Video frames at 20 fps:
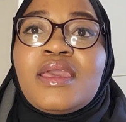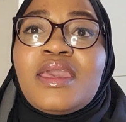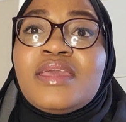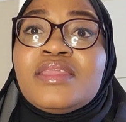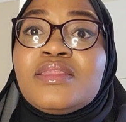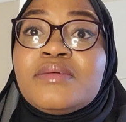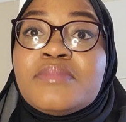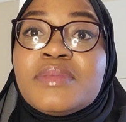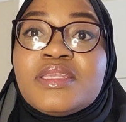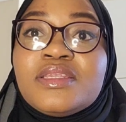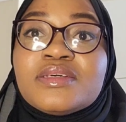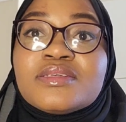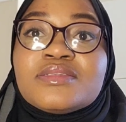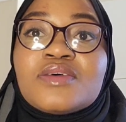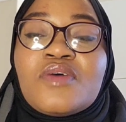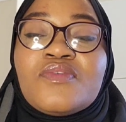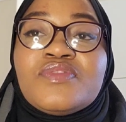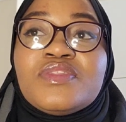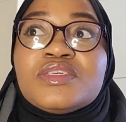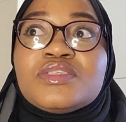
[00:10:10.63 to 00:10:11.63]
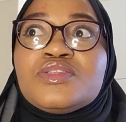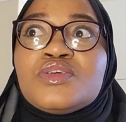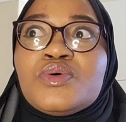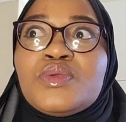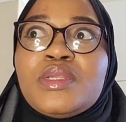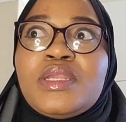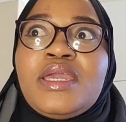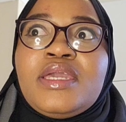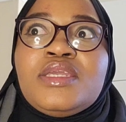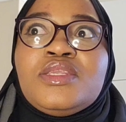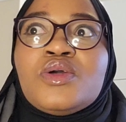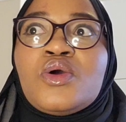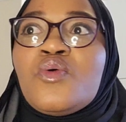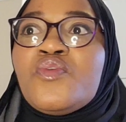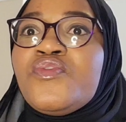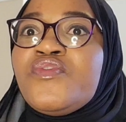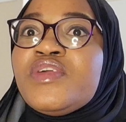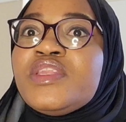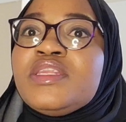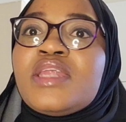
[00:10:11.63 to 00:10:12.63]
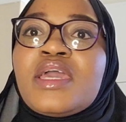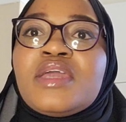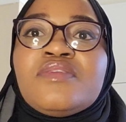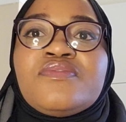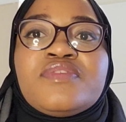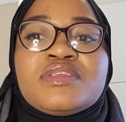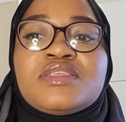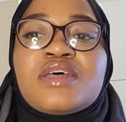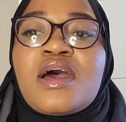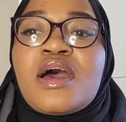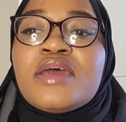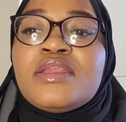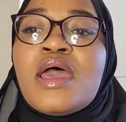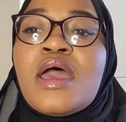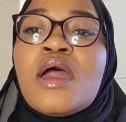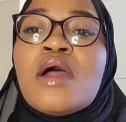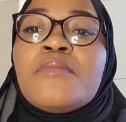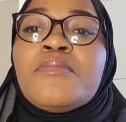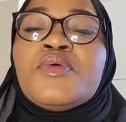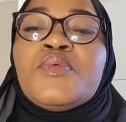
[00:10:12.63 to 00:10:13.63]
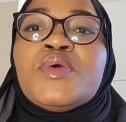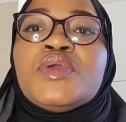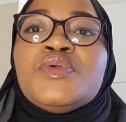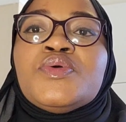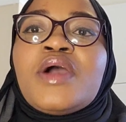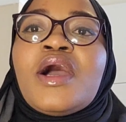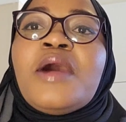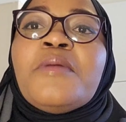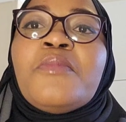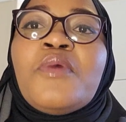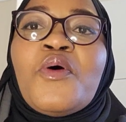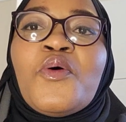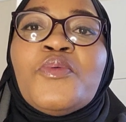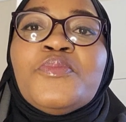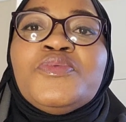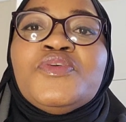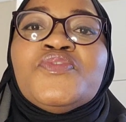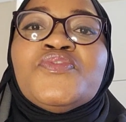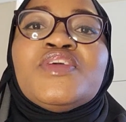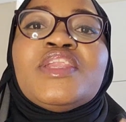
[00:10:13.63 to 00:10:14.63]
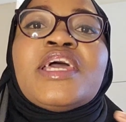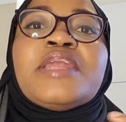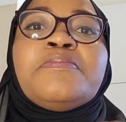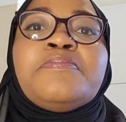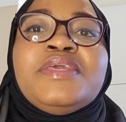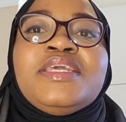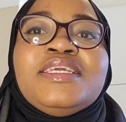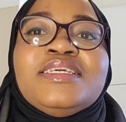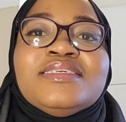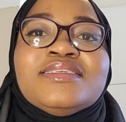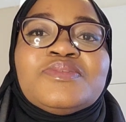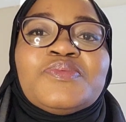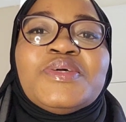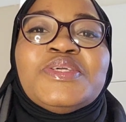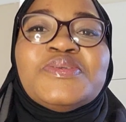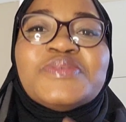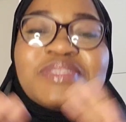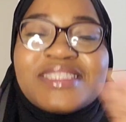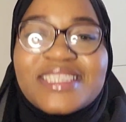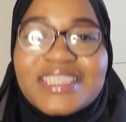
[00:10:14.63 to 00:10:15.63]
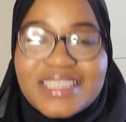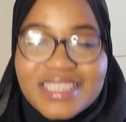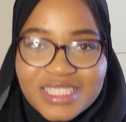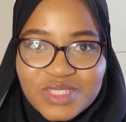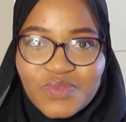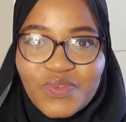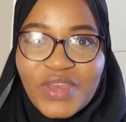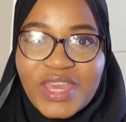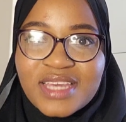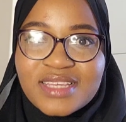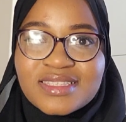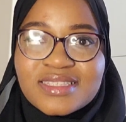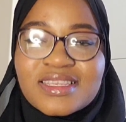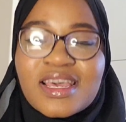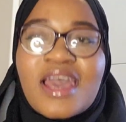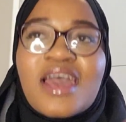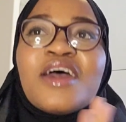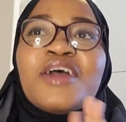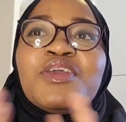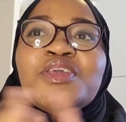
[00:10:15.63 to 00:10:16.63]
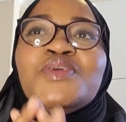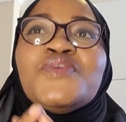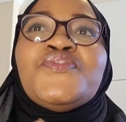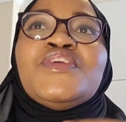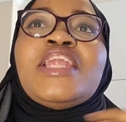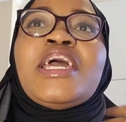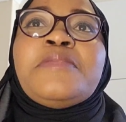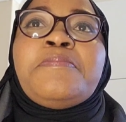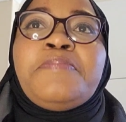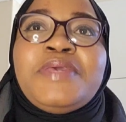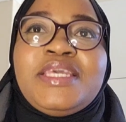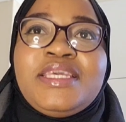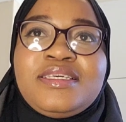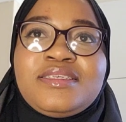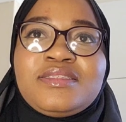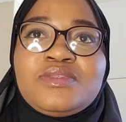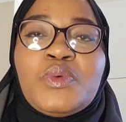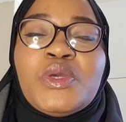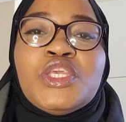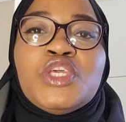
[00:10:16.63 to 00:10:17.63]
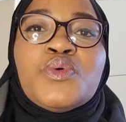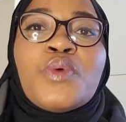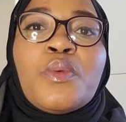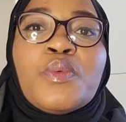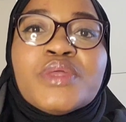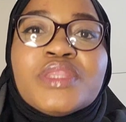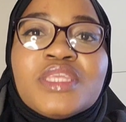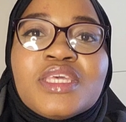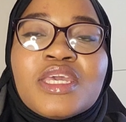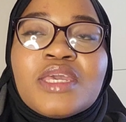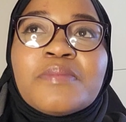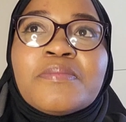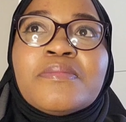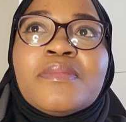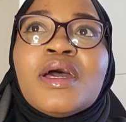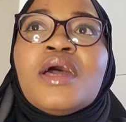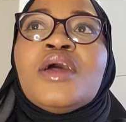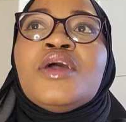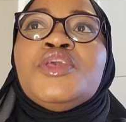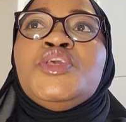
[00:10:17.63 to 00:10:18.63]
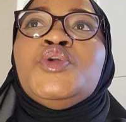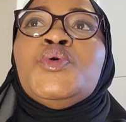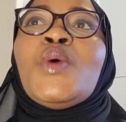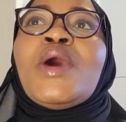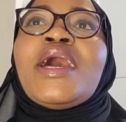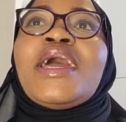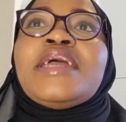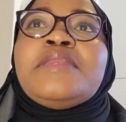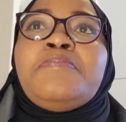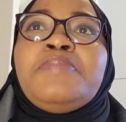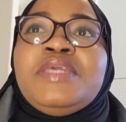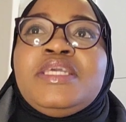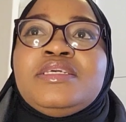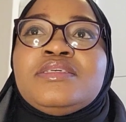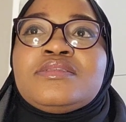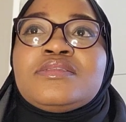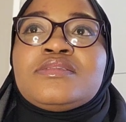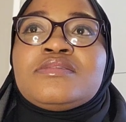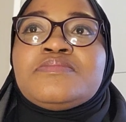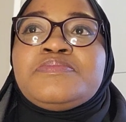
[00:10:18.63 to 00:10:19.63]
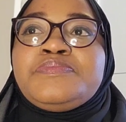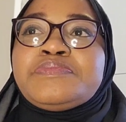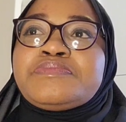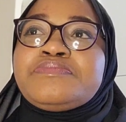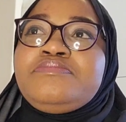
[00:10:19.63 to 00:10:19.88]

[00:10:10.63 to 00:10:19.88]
In the midst of this tornado, fitna and facade, but when you come home, you feel at peace. When you see his face, you feel at peace. When you are with him, you are at peace.